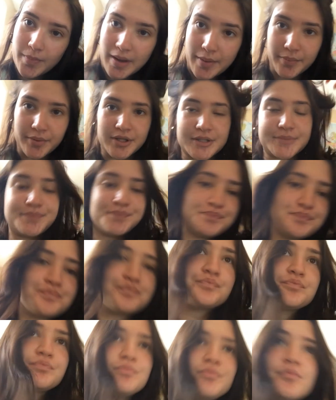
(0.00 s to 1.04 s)
and pepper
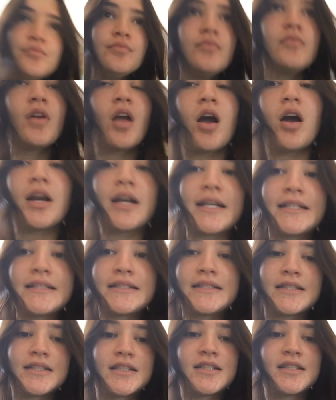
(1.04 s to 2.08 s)
on
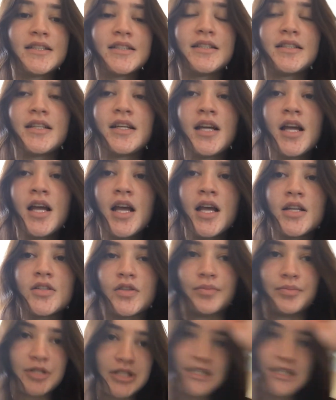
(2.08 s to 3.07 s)
it. So I'm